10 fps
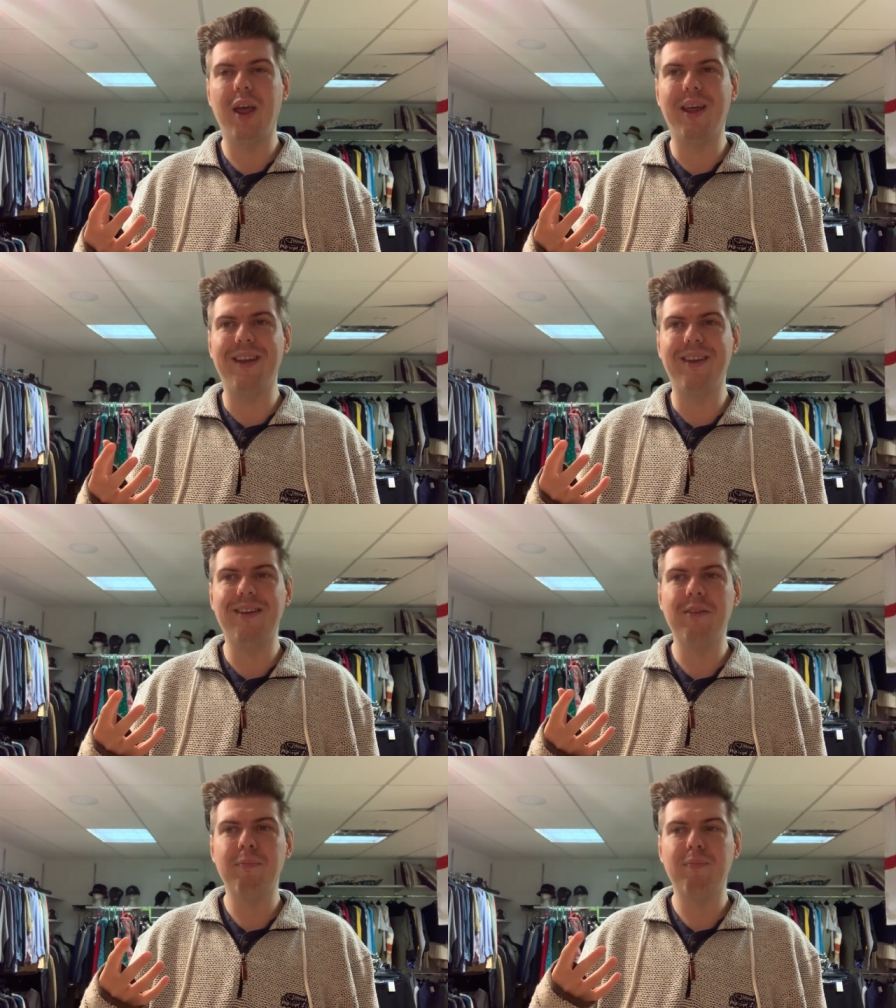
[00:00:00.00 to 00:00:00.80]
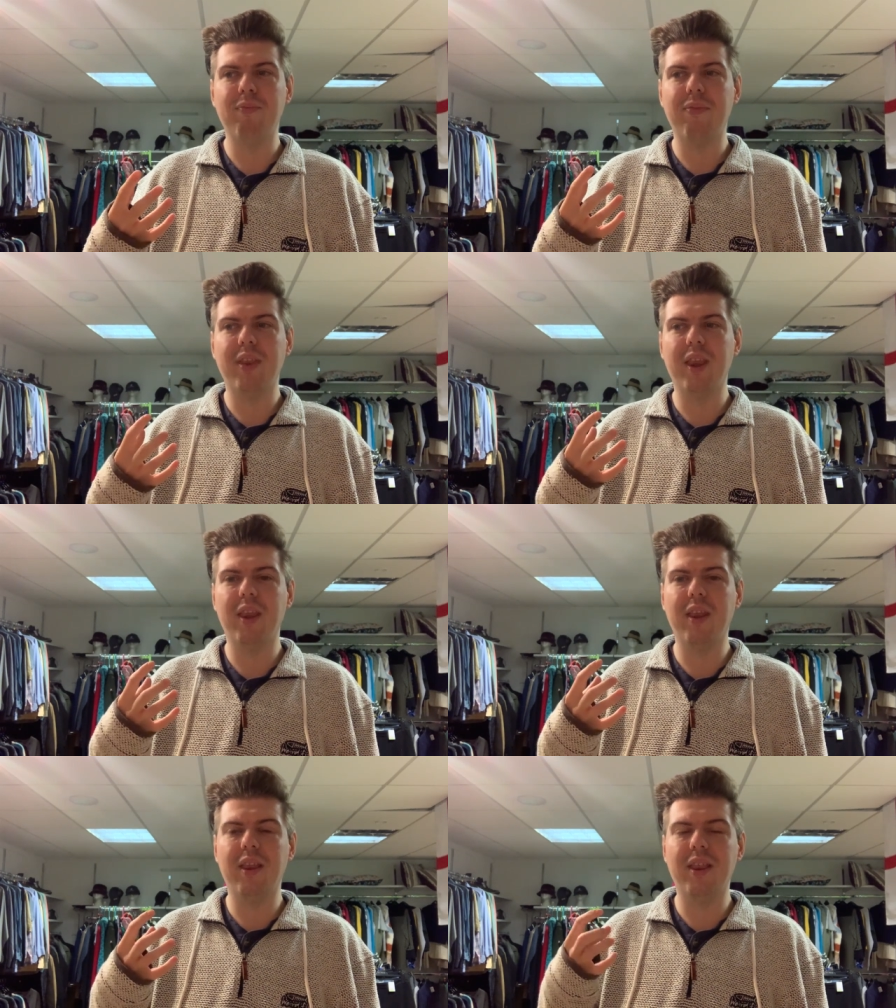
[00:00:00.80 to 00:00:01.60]
And
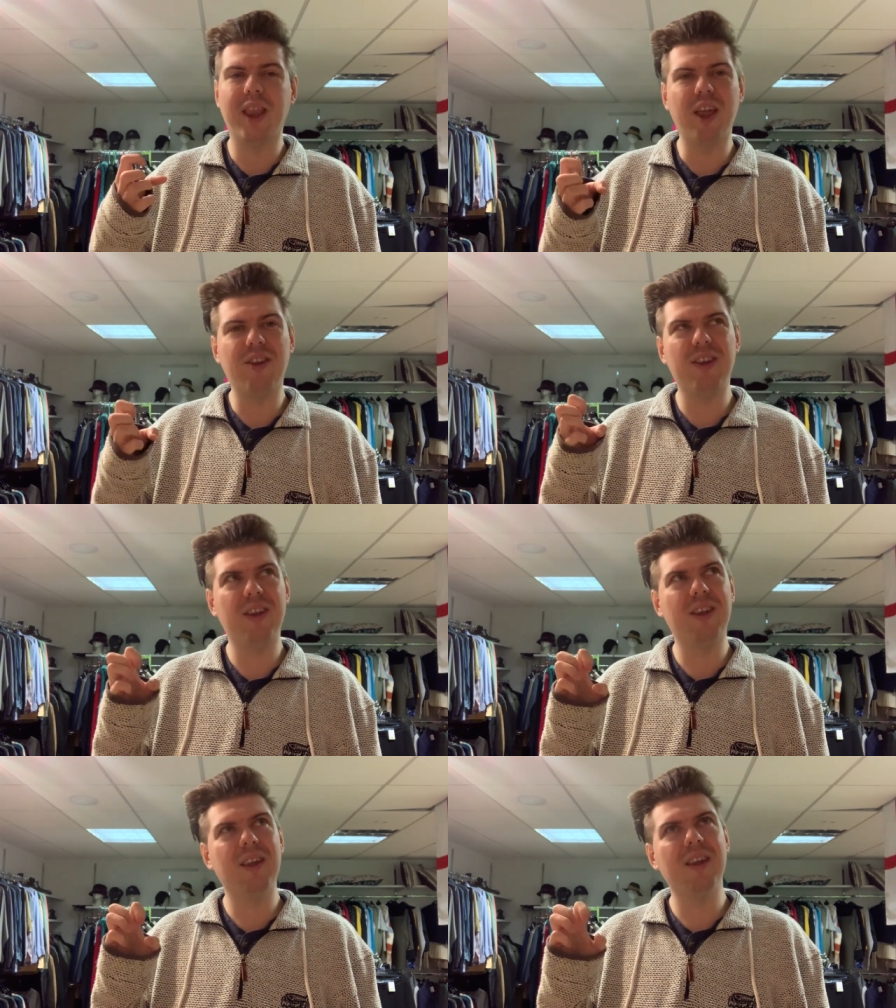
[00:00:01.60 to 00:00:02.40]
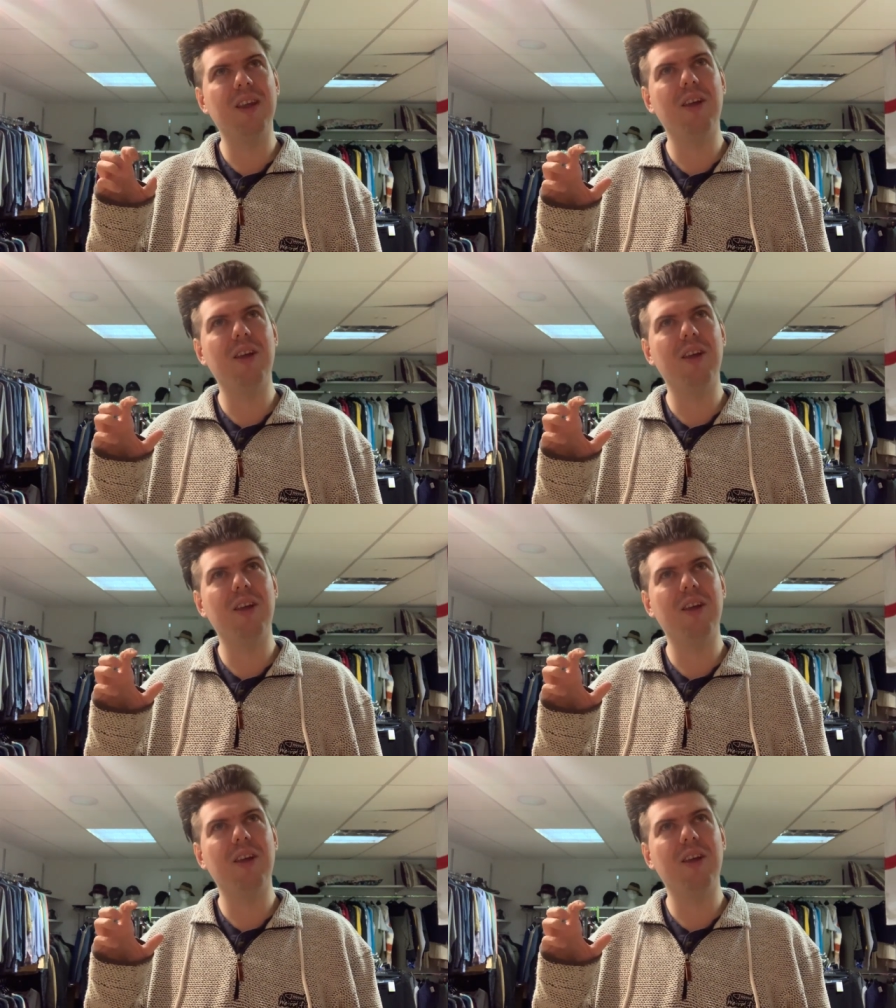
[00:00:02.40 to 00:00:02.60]
that's